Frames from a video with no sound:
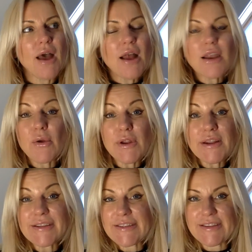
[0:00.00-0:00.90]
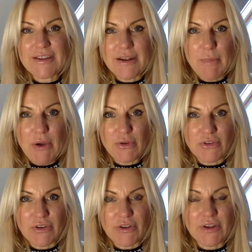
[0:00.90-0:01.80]
Loneliness is an
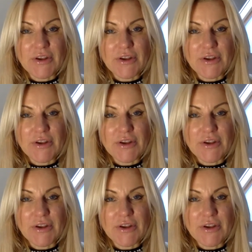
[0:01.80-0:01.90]
emotion.